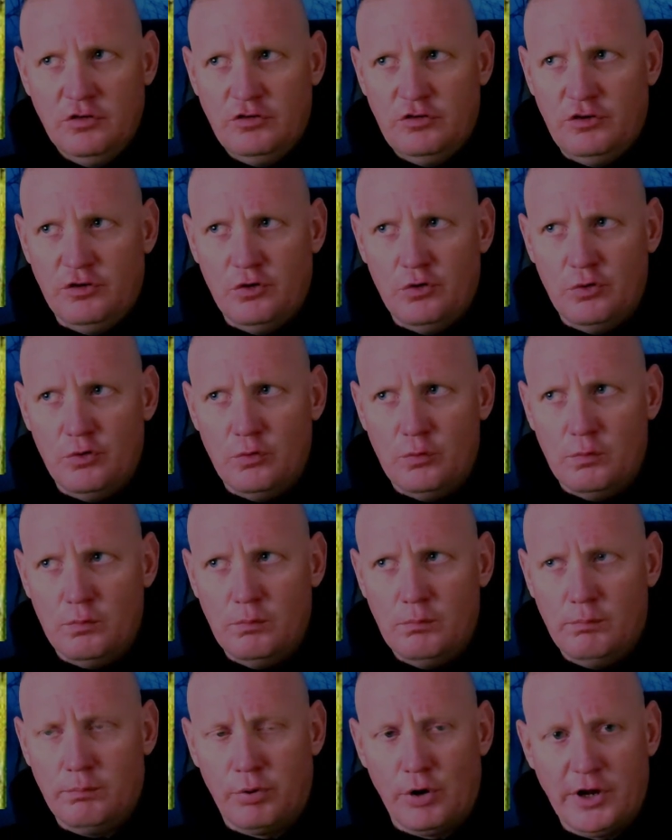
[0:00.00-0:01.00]
to
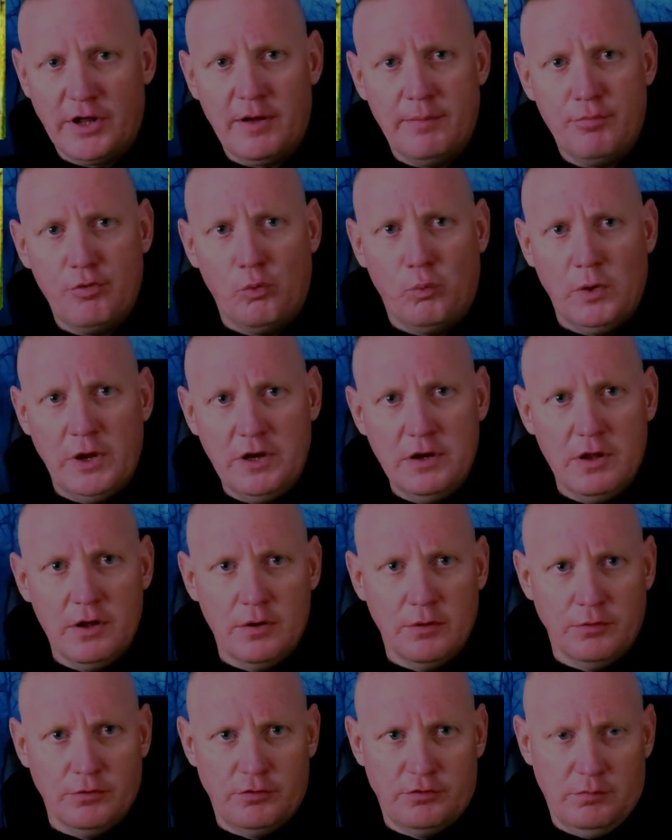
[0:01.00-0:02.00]
break up the
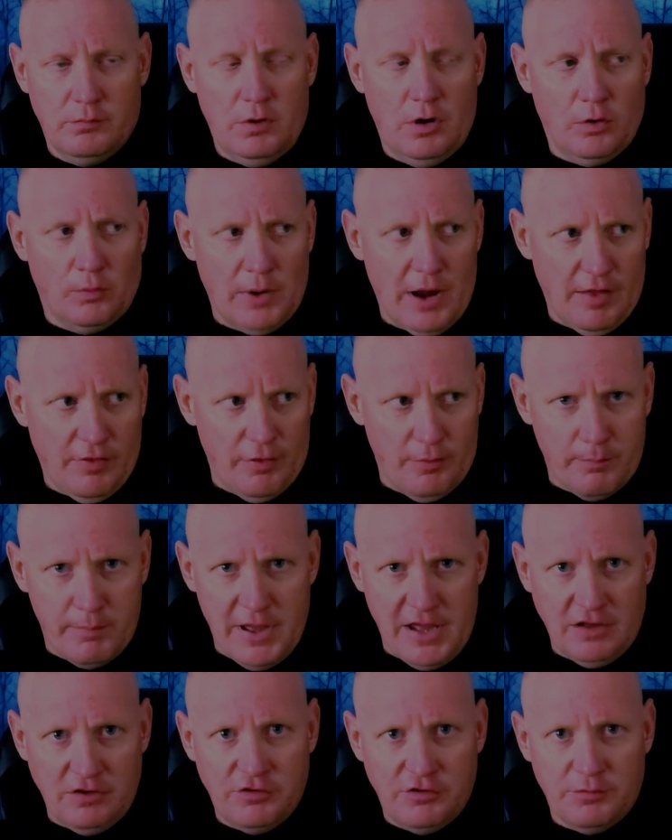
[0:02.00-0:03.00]
windows around the
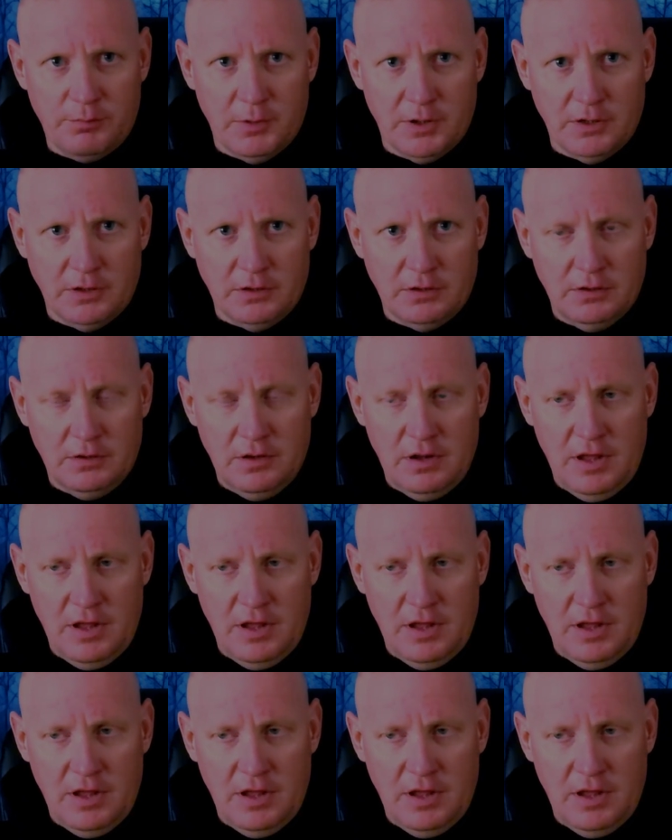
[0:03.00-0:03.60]
basement,